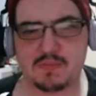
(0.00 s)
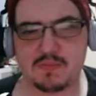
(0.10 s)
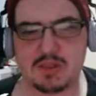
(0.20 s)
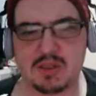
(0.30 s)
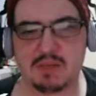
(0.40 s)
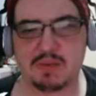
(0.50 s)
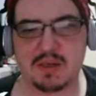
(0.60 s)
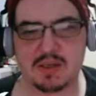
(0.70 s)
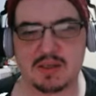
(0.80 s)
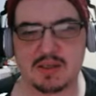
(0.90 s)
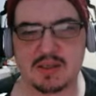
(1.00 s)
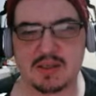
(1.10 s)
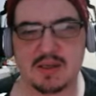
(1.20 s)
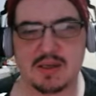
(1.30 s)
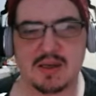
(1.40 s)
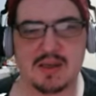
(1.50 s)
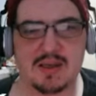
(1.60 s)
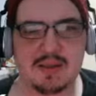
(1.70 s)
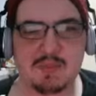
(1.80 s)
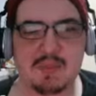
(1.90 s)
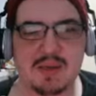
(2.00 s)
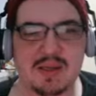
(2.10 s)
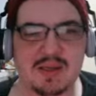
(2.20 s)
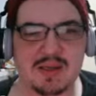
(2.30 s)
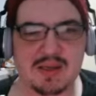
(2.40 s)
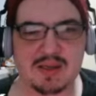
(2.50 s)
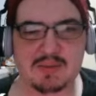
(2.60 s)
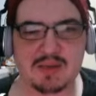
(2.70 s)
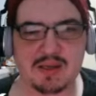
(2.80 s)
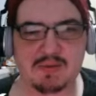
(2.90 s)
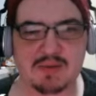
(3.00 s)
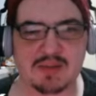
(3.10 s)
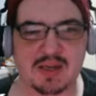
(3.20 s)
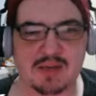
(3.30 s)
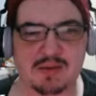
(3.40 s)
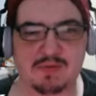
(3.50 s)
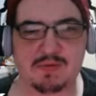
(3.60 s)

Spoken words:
just because the beginning of the game stuff is kind of,